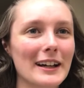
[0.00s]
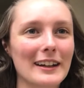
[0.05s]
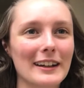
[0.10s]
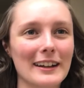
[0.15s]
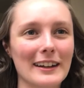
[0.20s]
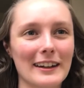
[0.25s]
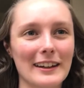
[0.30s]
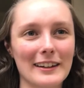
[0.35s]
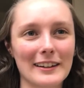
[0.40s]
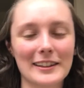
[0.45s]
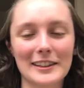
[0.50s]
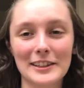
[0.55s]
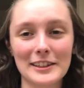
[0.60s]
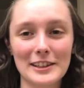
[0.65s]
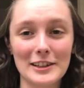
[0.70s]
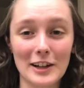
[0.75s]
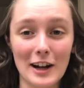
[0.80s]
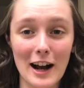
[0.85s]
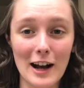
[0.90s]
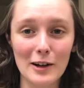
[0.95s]
and clean
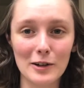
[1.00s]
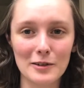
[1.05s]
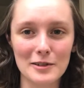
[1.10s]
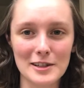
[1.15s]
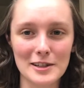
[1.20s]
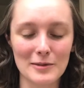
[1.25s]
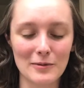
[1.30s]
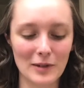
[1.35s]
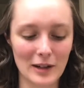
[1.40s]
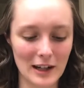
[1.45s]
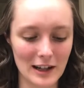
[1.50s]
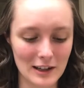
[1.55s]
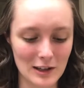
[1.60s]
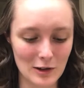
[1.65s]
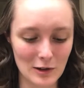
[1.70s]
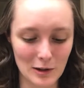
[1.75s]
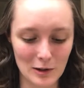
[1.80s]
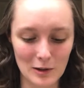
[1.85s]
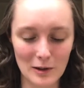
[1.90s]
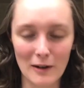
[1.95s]
your house and what, you
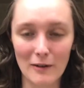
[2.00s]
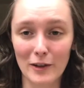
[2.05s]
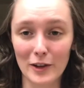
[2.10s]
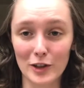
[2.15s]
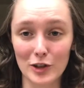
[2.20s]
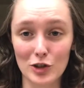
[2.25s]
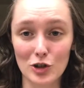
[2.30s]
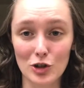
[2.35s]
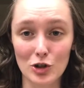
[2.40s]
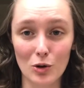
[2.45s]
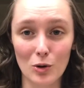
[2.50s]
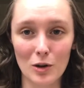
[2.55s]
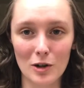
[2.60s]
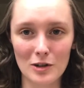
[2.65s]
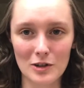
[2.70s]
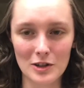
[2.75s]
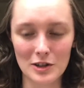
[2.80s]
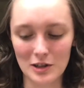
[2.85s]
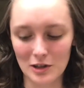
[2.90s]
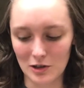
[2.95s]
know, you have all the
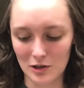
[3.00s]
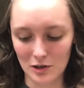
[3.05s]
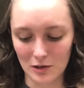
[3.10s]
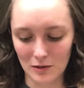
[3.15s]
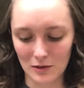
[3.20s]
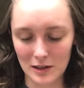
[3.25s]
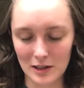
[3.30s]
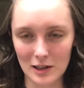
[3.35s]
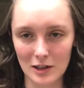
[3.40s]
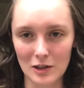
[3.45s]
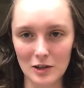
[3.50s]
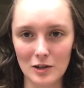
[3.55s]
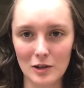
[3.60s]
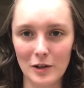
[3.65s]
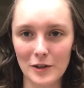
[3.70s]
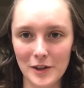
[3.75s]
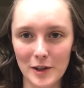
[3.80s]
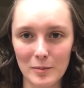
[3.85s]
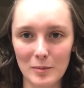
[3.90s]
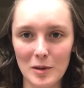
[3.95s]
chores to do as an
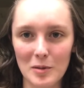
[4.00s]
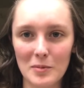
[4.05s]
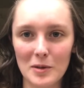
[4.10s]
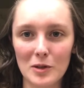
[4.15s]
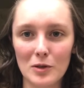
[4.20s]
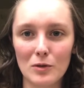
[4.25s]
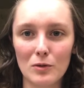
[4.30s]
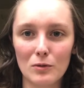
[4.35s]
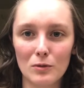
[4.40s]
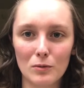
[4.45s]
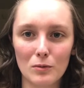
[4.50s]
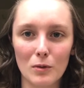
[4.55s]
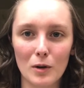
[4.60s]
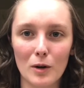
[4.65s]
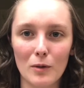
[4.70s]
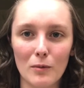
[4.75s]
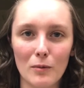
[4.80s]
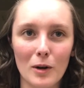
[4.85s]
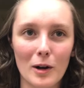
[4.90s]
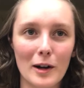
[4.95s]
adult that maybe you
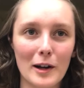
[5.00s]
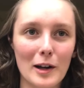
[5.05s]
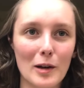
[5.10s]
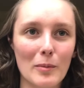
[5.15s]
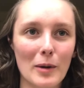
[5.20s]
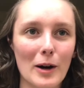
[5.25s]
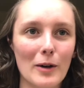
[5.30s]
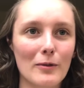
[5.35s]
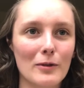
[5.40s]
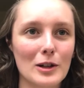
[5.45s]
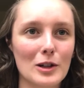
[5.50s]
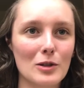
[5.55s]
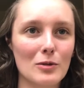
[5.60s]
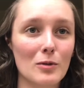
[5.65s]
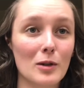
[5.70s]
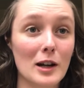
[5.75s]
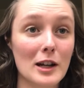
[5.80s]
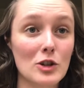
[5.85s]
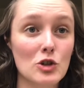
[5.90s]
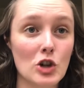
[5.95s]
weren't worrying about when you
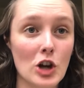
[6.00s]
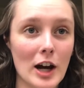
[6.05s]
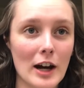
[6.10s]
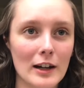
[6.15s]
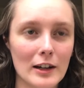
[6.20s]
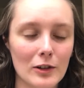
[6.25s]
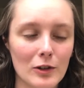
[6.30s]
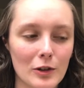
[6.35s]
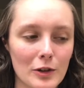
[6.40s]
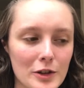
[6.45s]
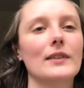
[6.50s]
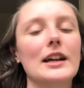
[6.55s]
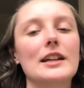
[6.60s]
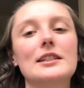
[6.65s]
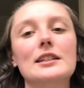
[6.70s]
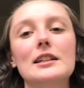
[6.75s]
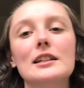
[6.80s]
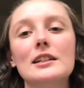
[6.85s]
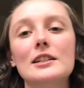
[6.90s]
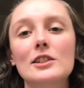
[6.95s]
were a child.
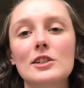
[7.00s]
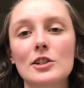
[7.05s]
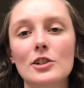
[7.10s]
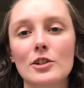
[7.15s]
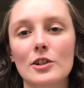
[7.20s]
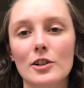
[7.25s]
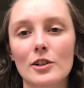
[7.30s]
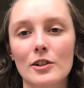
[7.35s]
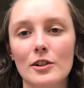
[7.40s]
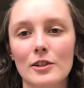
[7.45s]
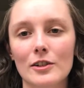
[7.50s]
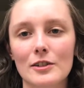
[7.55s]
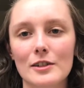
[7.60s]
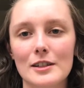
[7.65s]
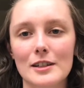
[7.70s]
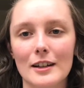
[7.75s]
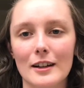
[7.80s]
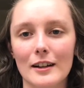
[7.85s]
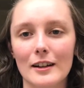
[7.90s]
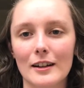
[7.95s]
It's easier
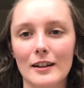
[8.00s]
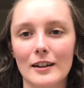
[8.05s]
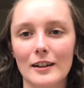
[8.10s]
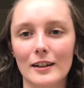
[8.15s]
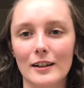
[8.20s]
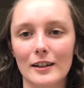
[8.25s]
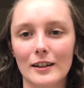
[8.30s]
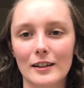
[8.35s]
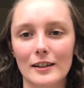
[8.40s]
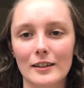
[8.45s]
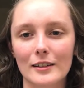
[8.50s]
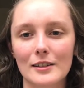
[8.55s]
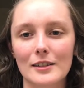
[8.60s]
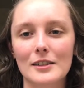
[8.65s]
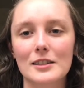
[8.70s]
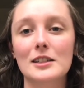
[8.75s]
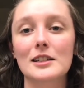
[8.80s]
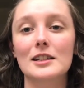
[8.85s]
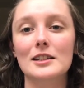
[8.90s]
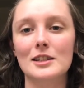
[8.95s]
to
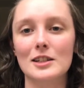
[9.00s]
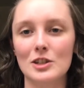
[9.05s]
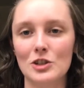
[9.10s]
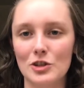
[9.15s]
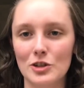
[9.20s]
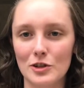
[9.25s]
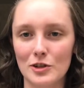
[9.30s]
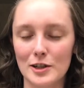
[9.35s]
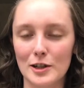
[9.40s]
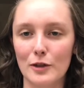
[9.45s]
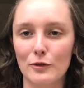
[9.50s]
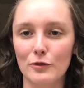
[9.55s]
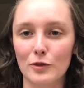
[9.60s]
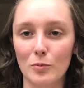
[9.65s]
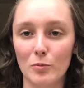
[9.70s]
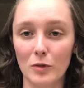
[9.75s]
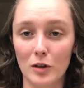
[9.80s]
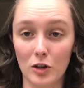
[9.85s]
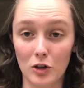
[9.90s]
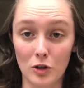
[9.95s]
distance yourself
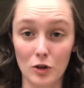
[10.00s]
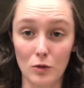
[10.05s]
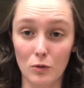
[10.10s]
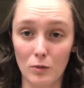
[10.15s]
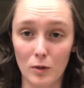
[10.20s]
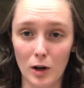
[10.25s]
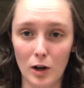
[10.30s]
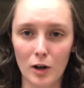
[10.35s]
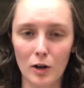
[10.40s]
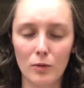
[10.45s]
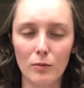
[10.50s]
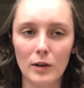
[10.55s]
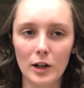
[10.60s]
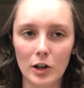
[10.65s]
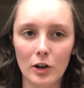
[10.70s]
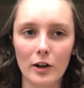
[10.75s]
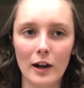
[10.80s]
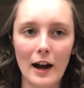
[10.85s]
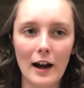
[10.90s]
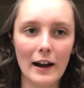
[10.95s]
from your work when
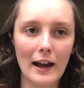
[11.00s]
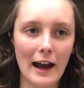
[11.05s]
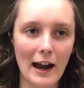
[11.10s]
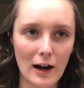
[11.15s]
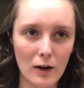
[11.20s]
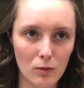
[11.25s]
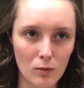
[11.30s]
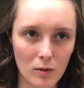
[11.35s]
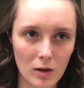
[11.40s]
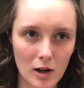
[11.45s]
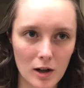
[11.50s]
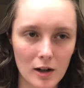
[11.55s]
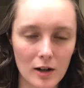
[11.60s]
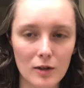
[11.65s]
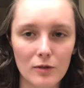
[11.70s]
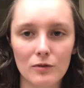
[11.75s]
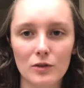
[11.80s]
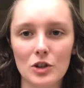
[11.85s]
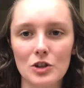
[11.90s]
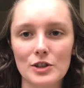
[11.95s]
you're not at work,
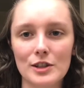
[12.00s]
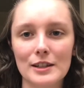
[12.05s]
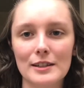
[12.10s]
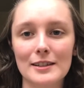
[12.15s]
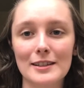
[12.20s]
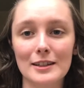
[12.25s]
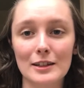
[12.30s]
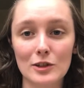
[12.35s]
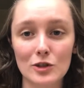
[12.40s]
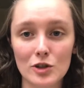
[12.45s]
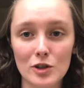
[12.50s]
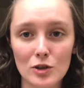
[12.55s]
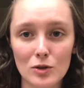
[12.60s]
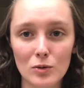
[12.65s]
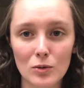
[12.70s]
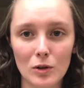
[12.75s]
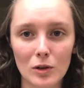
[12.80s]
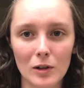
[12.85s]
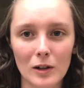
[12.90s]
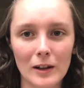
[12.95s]
versus in
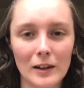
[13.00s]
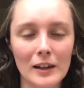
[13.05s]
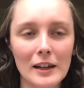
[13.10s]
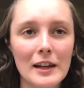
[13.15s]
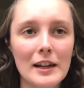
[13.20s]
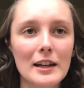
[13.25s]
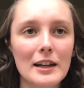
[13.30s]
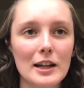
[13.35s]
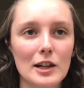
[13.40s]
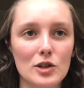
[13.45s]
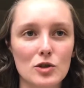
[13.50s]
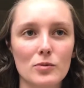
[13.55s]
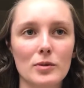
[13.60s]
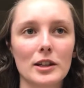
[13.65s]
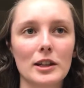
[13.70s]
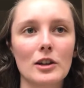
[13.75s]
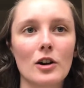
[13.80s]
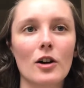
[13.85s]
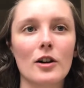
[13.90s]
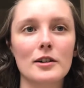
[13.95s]
school, it's
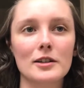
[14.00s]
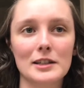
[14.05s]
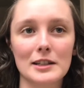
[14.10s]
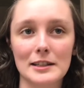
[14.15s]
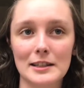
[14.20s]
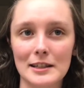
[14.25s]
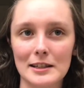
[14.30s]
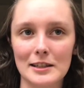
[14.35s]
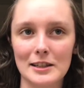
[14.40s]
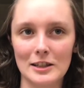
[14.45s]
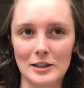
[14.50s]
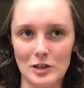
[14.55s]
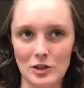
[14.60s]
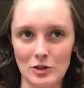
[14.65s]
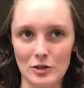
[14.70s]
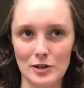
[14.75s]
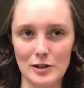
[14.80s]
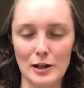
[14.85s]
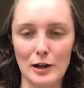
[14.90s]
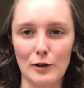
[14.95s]
really hard to distance
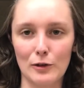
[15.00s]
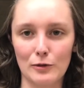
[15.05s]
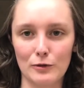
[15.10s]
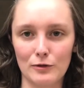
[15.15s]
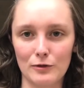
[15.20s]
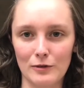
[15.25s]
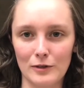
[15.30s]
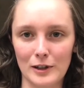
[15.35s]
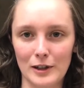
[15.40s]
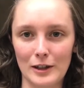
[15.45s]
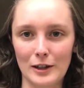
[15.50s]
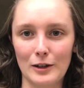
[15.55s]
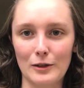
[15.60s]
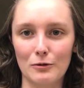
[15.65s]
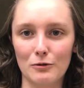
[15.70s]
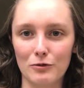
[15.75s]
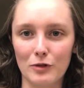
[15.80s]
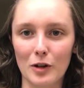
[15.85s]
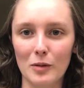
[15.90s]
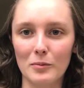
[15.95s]
yourself
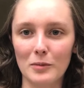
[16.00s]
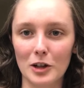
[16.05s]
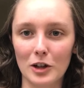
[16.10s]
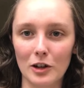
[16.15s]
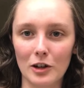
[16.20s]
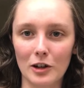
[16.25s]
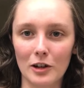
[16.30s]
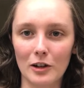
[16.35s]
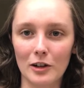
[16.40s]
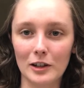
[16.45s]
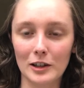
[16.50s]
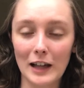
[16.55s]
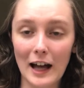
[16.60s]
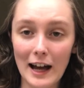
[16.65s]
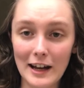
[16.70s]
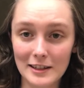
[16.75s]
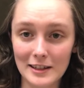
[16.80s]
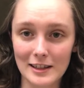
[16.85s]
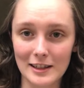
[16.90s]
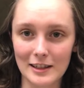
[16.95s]
from your
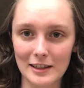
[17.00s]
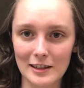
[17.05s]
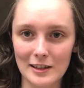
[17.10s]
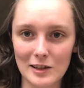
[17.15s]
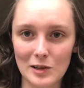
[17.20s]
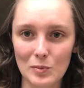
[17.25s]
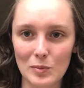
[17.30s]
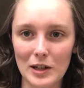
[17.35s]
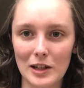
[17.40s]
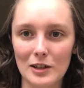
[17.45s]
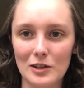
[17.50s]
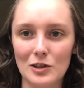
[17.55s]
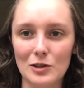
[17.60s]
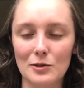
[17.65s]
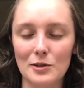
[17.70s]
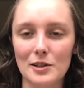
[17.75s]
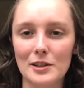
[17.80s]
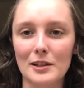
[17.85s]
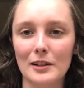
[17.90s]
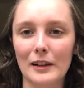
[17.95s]
classes because you
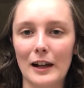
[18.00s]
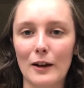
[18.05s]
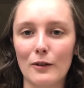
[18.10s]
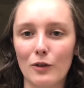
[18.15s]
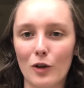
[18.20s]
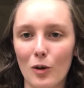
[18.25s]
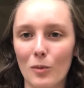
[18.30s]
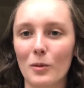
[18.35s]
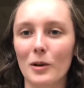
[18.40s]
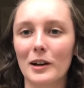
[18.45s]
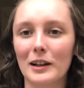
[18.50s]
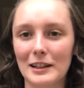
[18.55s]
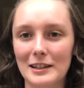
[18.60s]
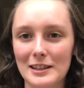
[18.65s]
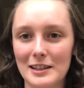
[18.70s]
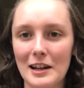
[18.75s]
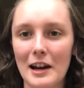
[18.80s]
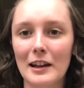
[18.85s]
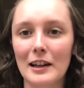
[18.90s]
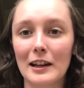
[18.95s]
still have homework and
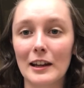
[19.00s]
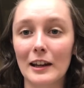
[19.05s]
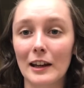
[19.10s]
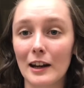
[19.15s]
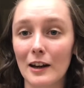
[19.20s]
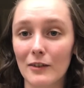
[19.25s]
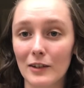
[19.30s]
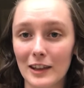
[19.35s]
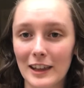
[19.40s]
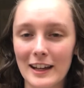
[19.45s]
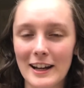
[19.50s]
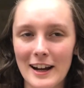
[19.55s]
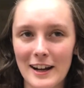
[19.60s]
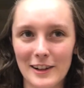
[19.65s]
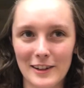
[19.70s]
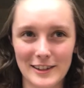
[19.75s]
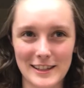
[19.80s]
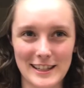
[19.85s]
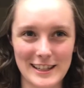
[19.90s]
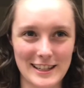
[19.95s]
studying and everything
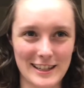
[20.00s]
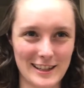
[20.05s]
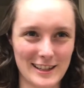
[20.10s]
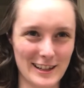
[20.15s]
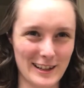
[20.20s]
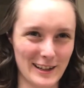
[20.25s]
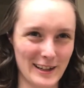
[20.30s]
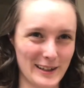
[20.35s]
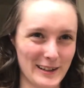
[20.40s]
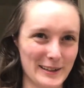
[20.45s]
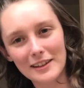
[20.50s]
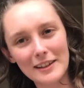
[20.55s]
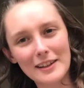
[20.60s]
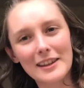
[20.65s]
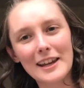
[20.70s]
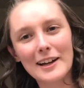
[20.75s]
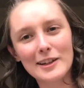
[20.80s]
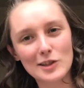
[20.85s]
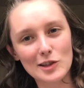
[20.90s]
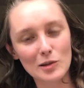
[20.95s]
else to do.
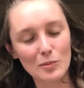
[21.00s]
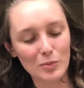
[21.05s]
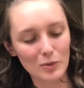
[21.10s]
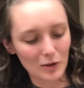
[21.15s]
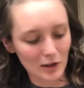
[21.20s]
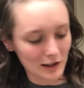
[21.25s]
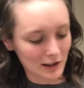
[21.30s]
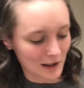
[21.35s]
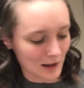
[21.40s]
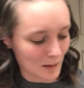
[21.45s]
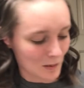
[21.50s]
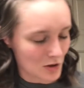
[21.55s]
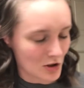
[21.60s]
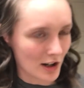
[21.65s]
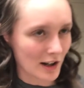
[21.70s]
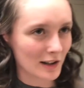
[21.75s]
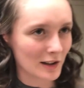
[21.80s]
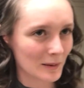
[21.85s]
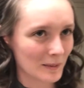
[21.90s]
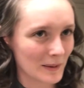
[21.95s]
That's the point that I'm trying to